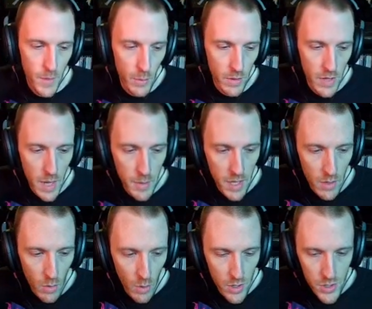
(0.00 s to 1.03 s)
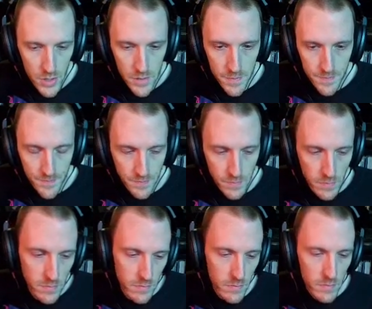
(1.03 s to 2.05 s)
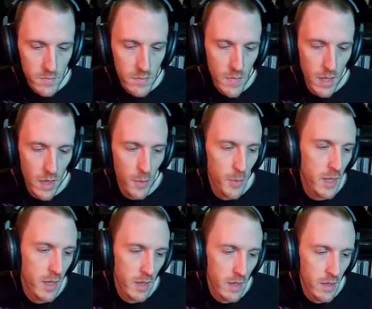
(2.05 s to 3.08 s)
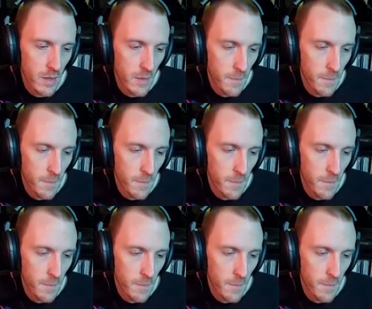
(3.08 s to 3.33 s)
We're naming it origin. And then we can